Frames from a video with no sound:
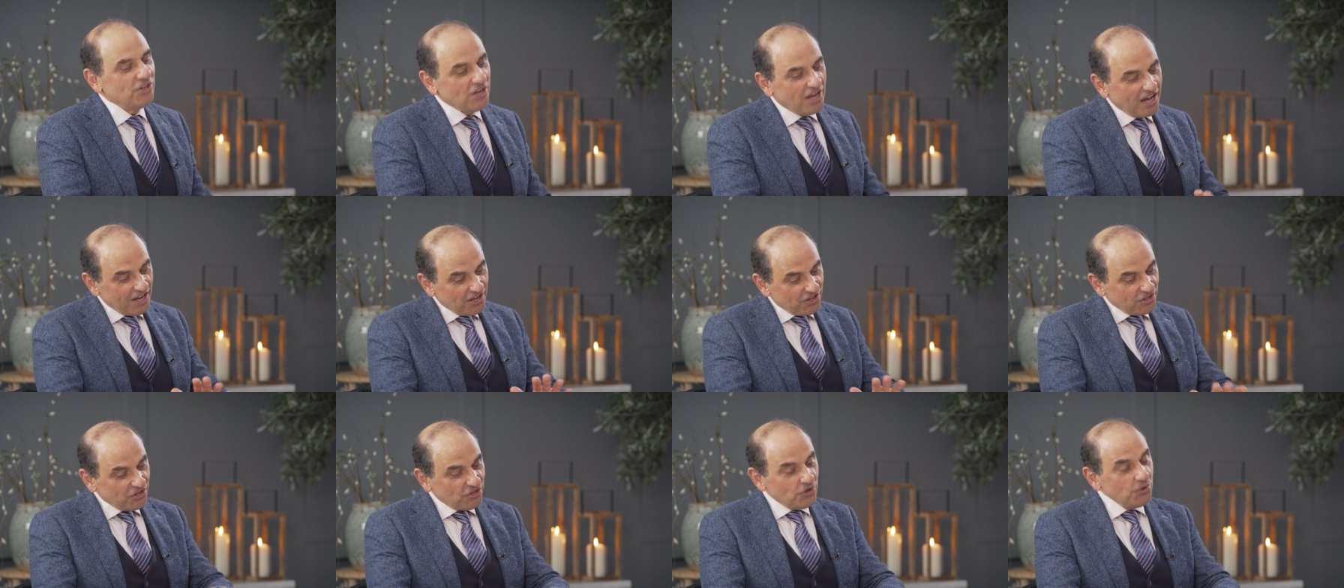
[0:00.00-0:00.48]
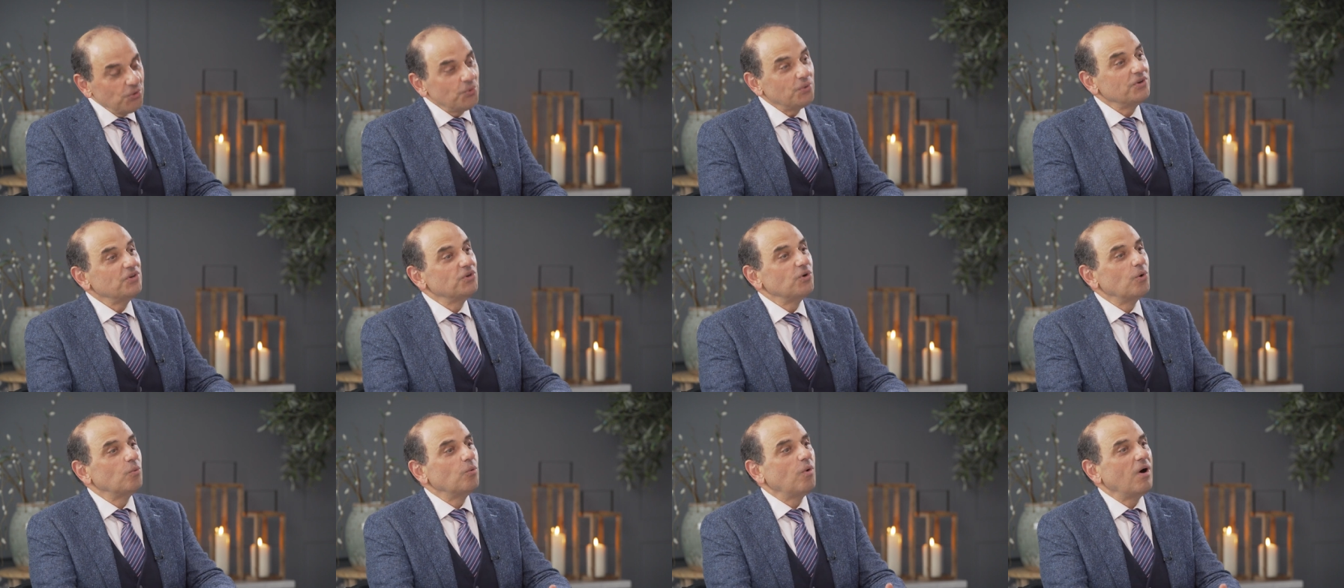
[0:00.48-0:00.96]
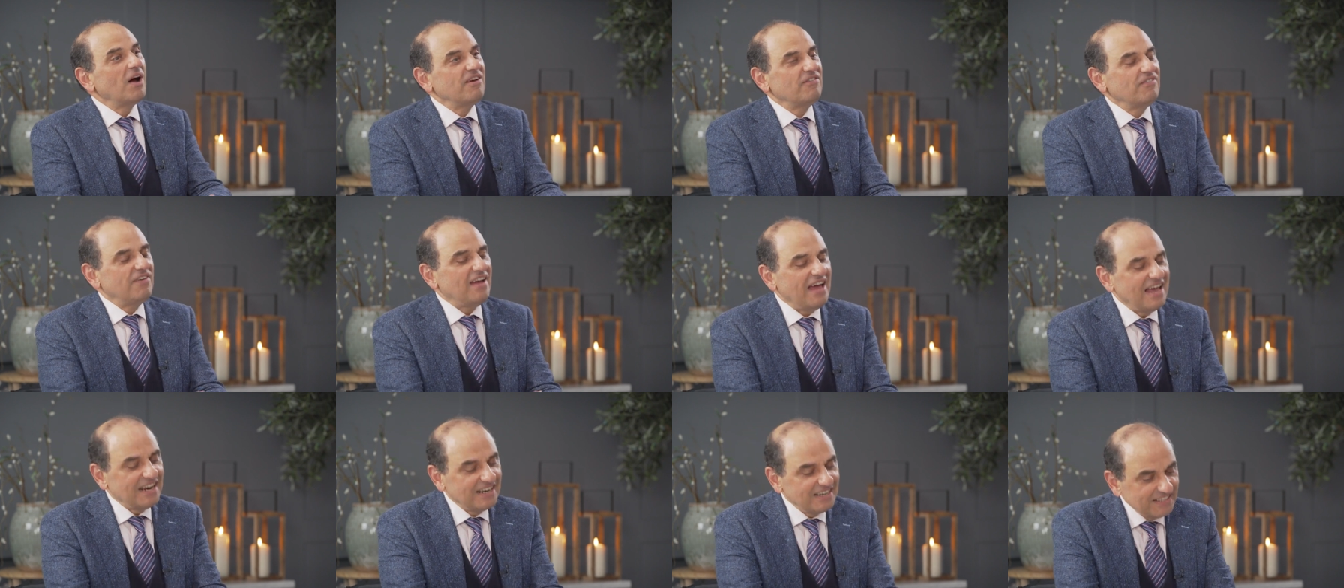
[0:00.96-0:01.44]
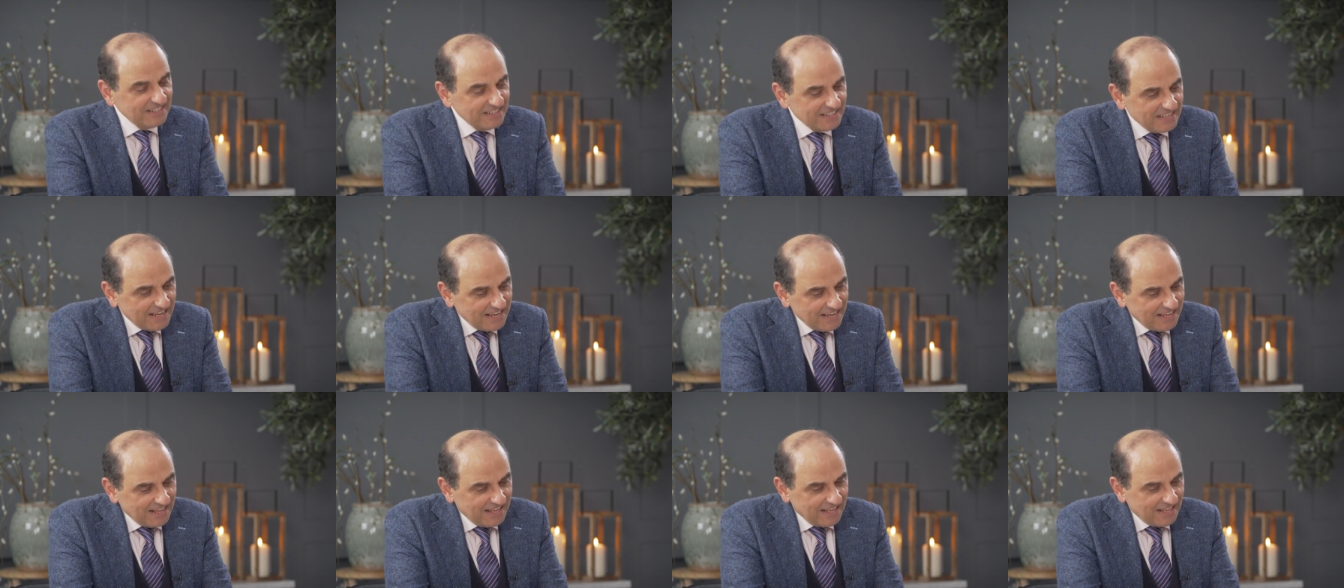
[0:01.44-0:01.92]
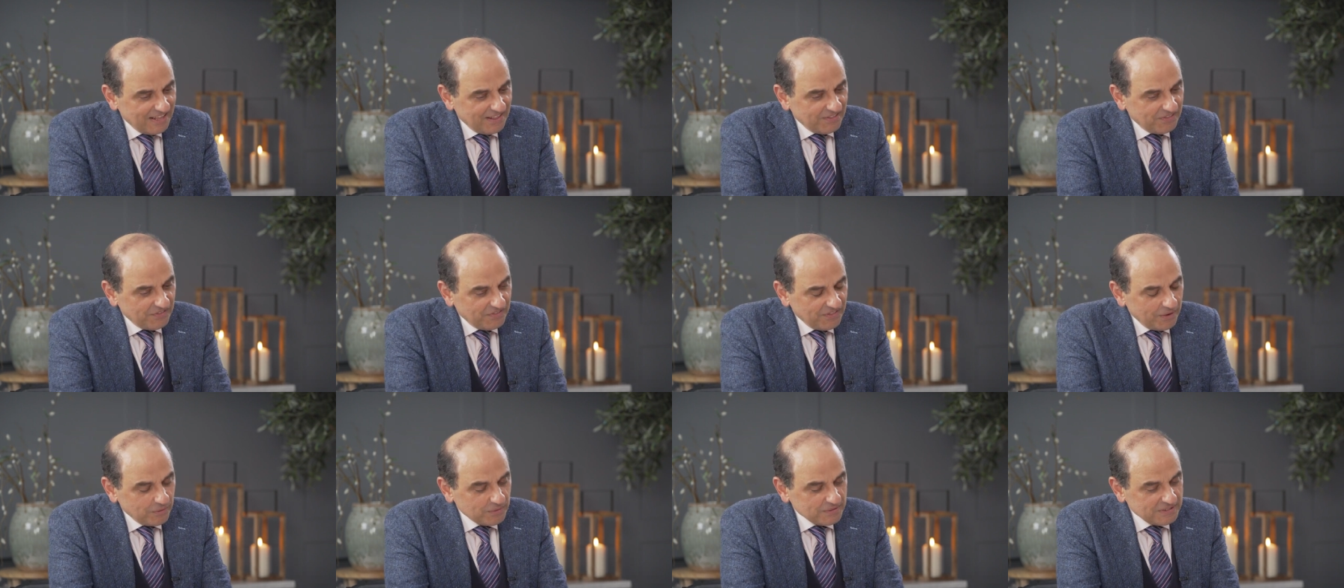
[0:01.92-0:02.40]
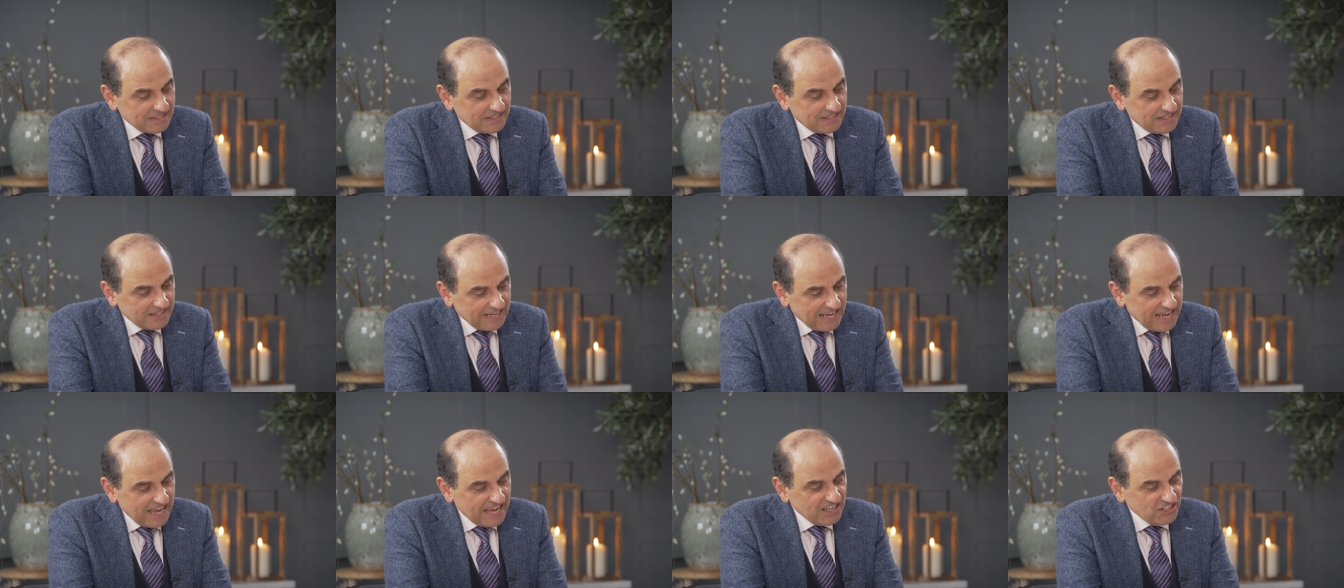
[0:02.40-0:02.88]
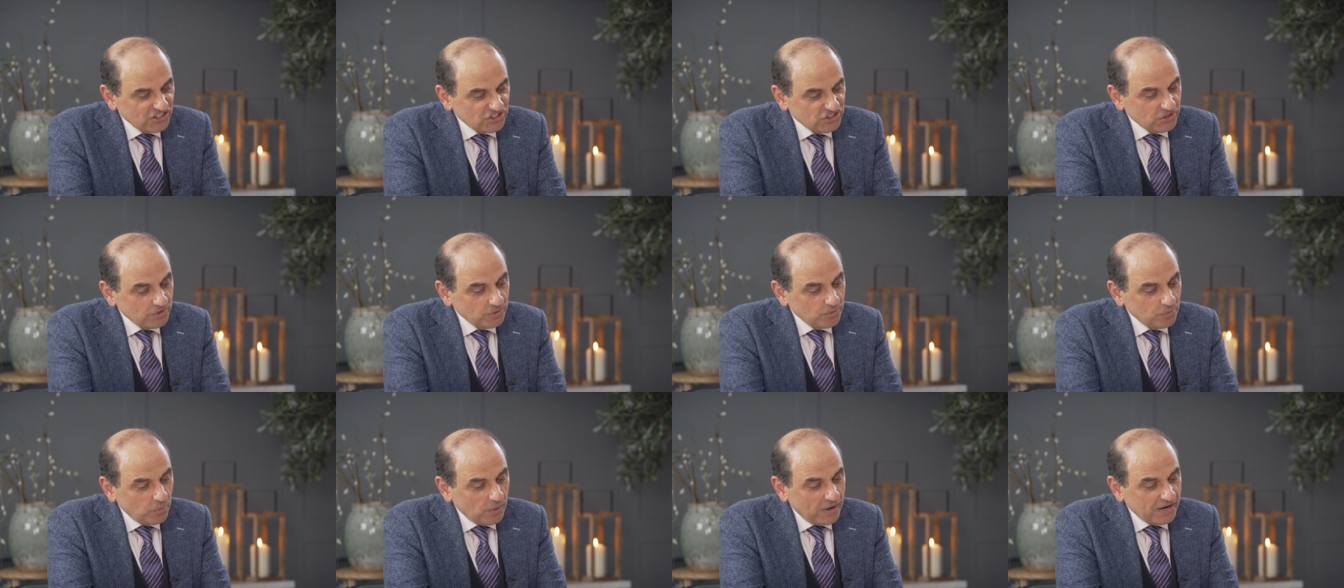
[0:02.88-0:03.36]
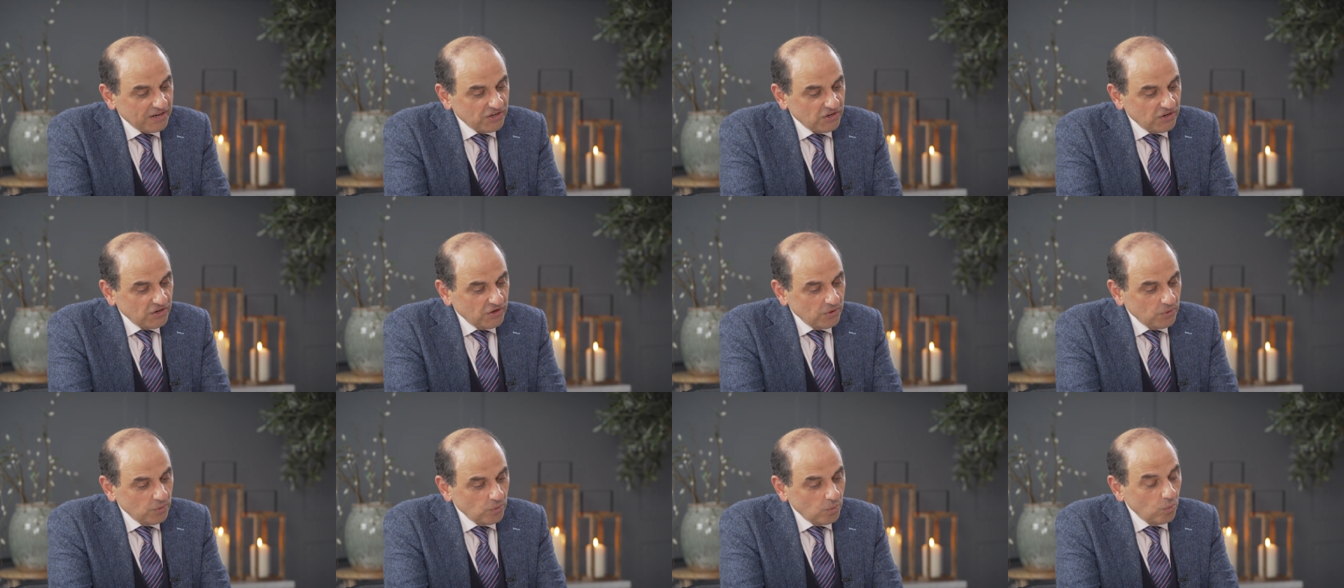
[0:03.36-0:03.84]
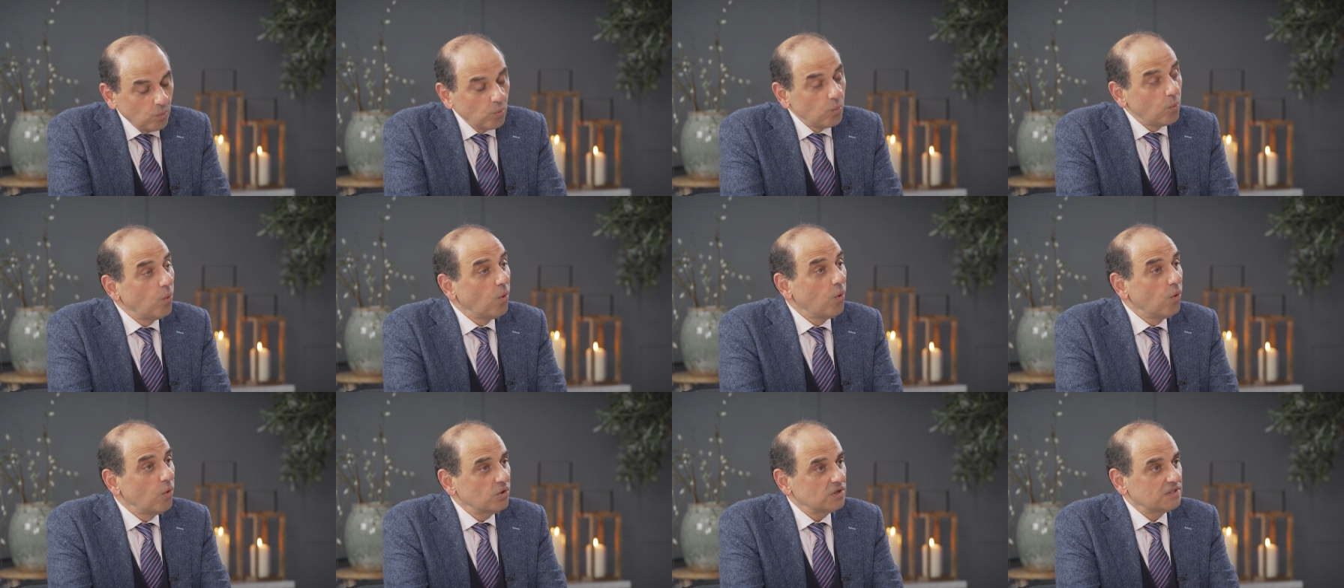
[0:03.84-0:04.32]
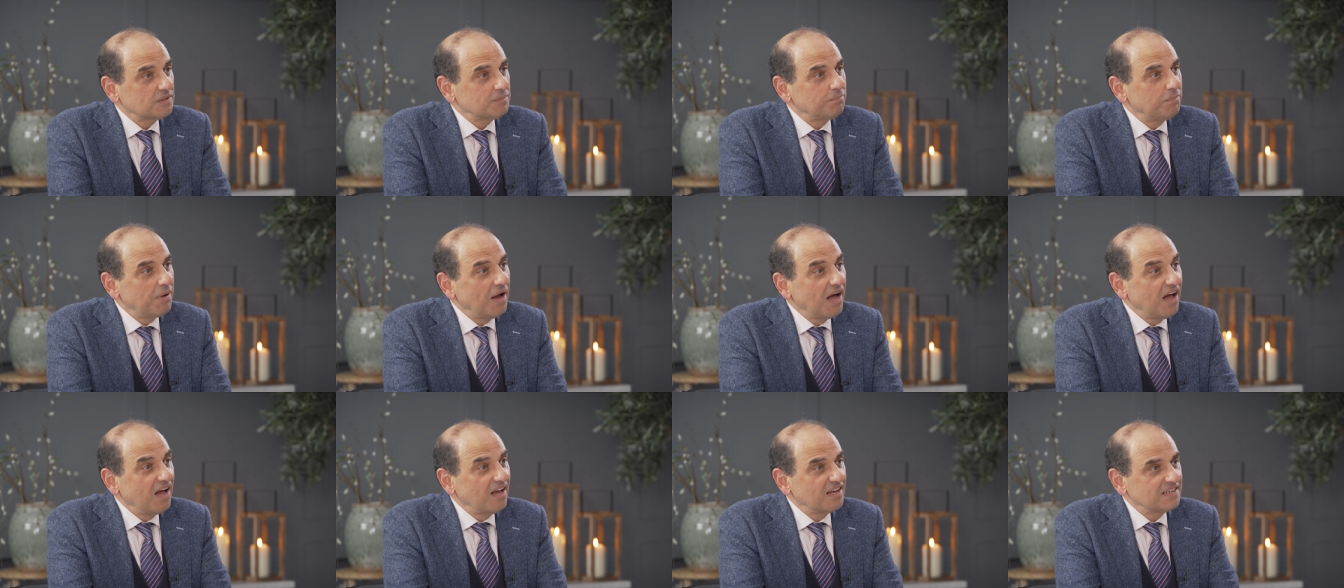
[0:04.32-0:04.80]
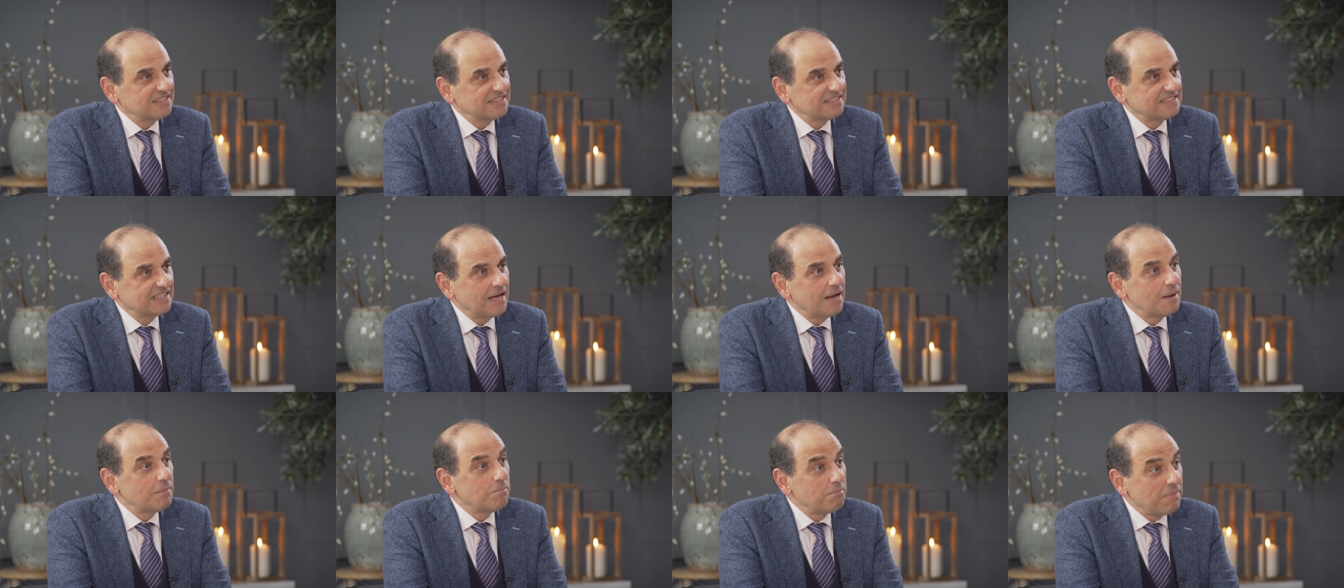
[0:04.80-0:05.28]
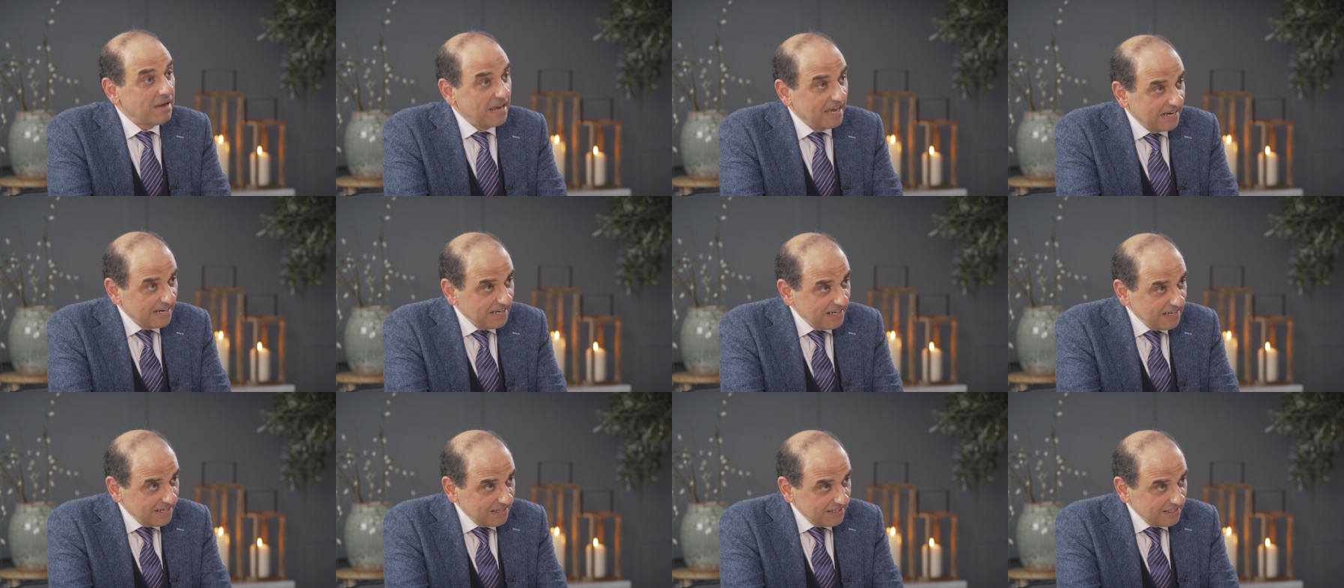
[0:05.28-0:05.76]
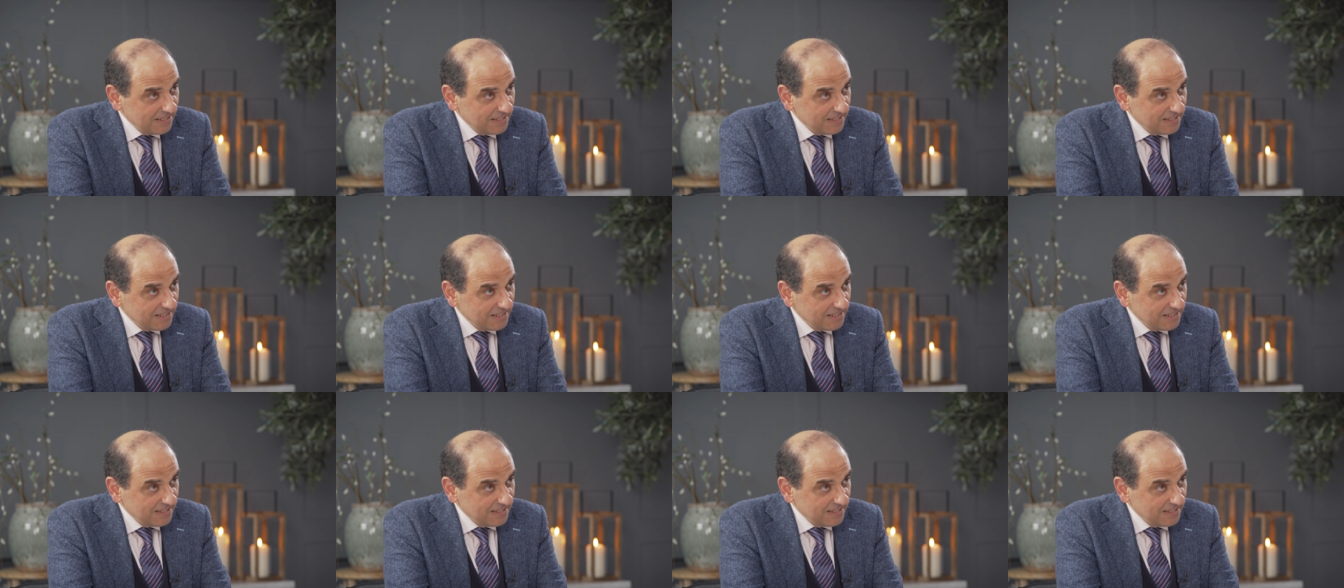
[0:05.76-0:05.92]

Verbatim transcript: Yeah. You and your wife, Helen, there was an occasion when you walked past a bin.